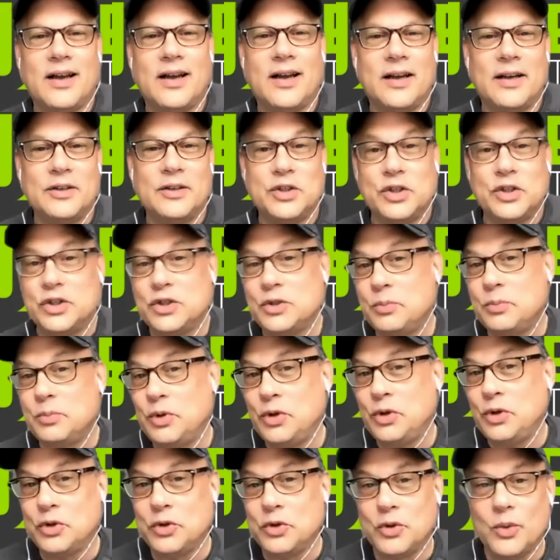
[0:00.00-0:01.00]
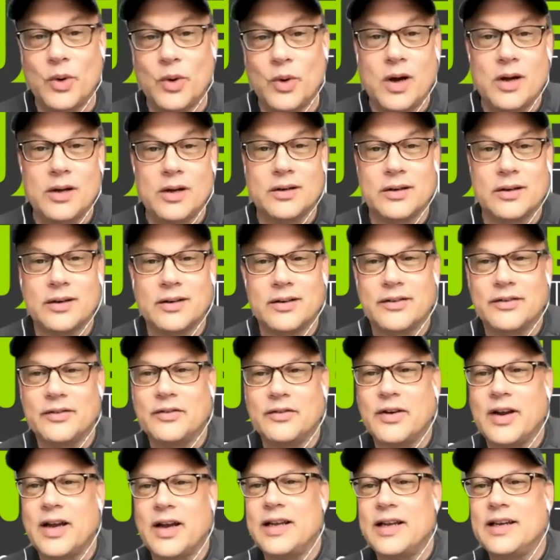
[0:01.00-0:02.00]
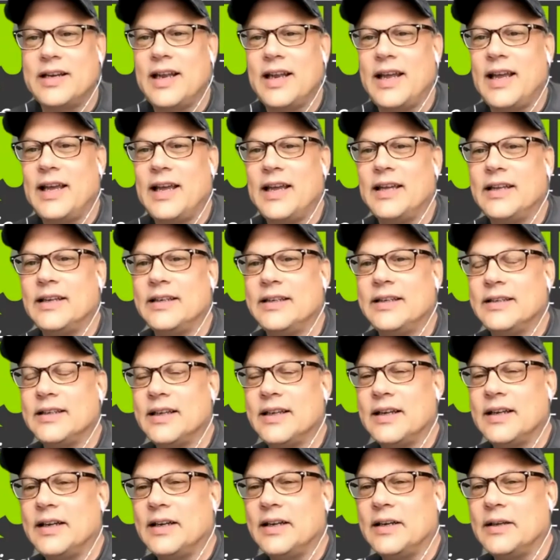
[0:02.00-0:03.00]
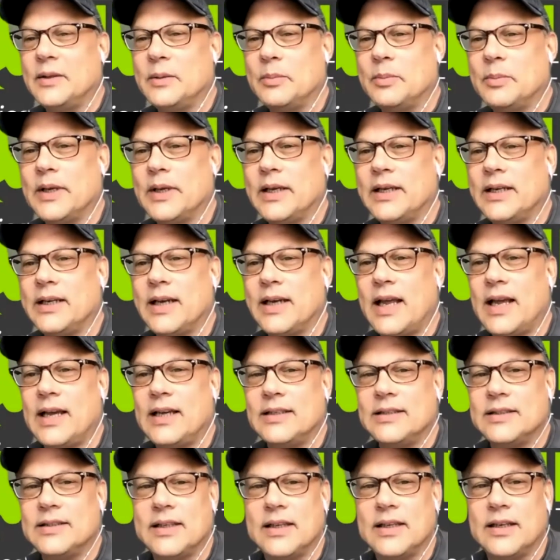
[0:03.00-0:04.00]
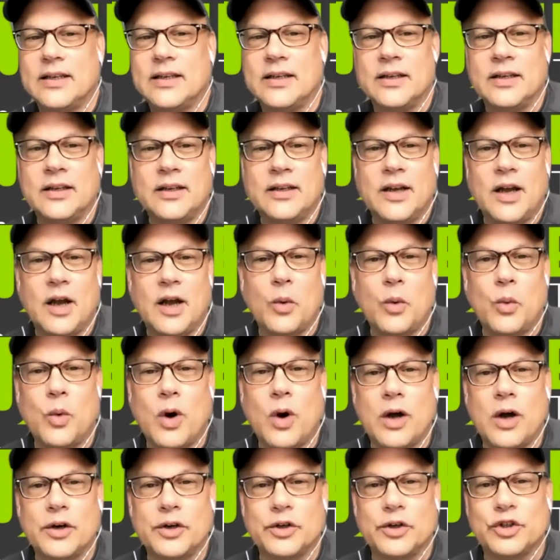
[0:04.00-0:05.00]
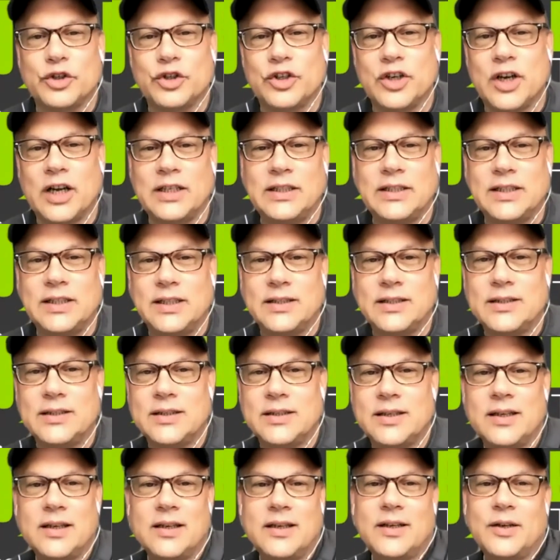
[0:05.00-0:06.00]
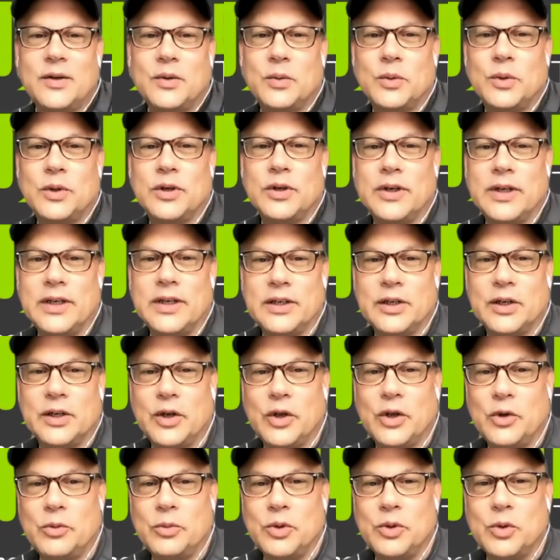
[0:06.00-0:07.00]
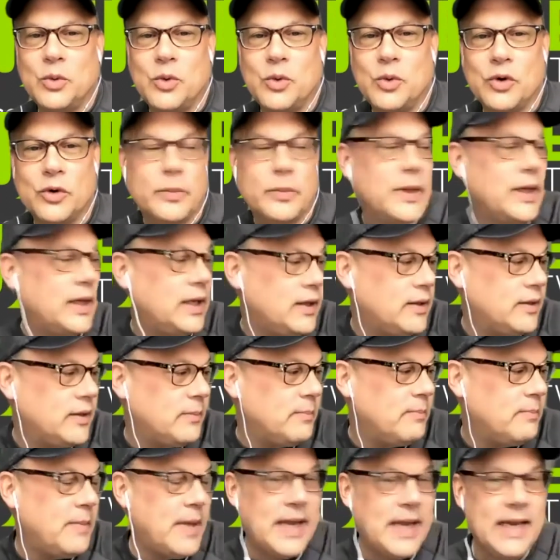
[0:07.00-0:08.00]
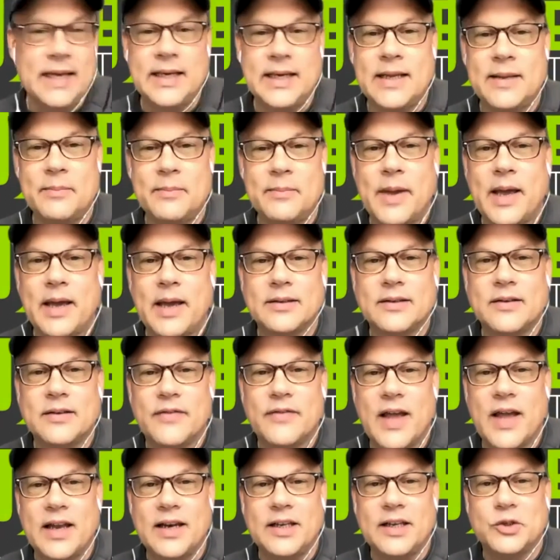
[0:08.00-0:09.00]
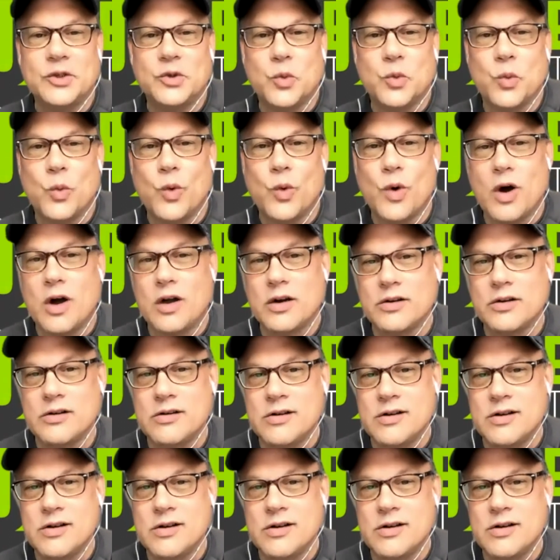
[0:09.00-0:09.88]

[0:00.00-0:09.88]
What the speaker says: just pure water, right? And the planet has a water crisis. We're in global warming. The main impact of that is water.